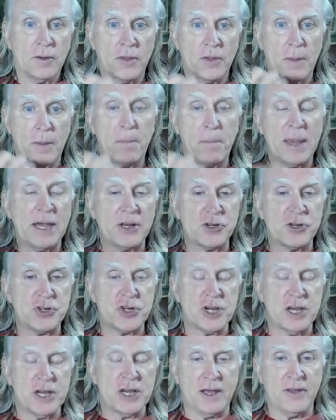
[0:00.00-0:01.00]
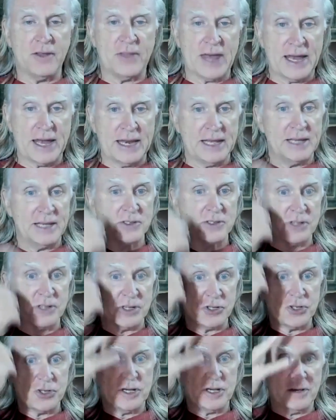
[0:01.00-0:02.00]
the big chi, that is
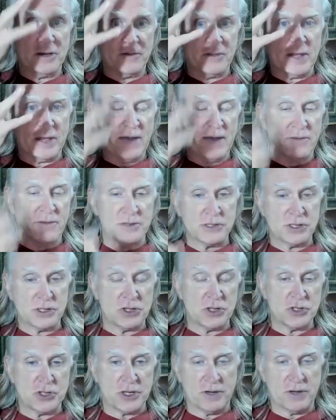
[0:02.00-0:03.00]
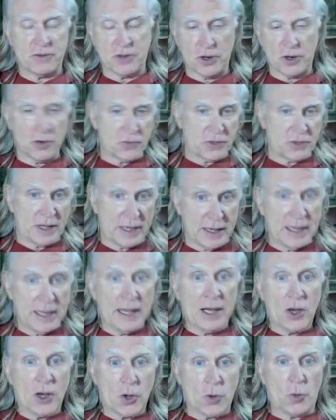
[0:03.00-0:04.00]
the chi of the heavens and the chi of the earth, then
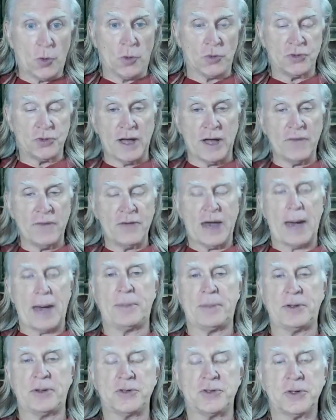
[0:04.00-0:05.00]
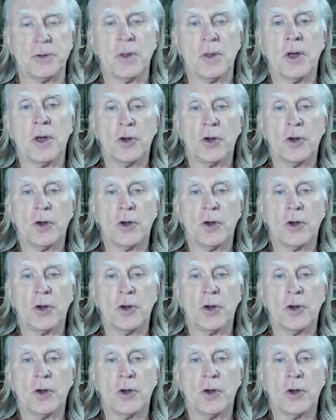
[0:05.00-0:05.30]
cool stuff happens.